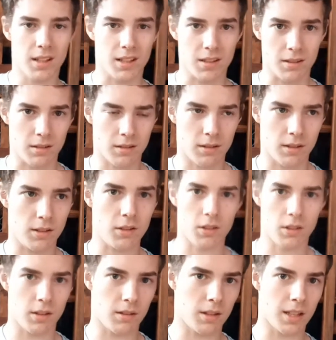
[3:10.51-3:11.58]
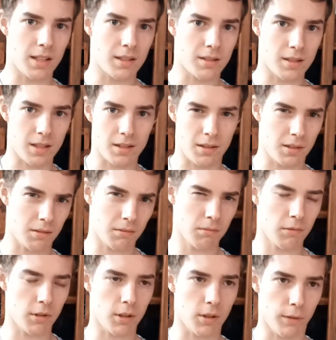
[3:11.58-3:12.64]
and you know, there's in
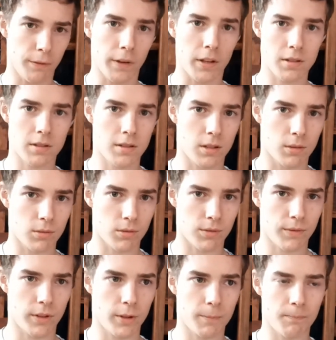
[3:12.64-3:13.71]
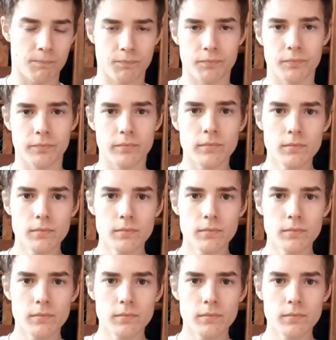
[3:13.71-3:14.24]
the first Star Wars film,